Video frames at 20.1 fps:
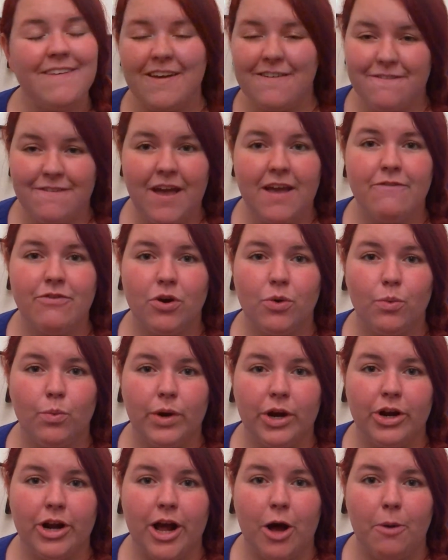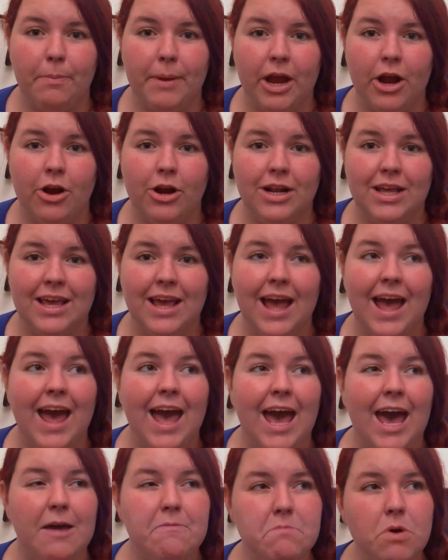a favorite Weird Al parody,
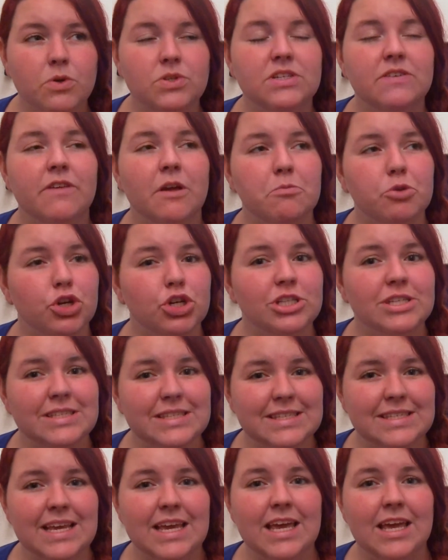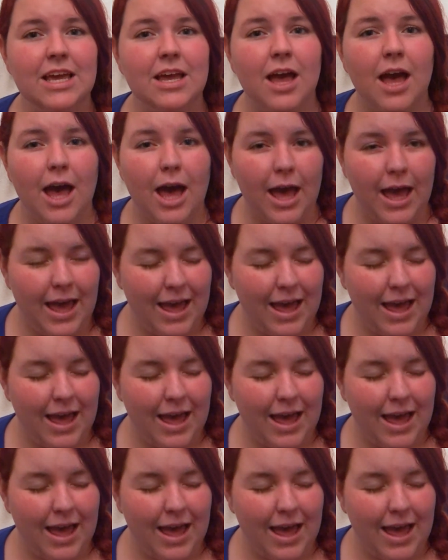and most of them could sing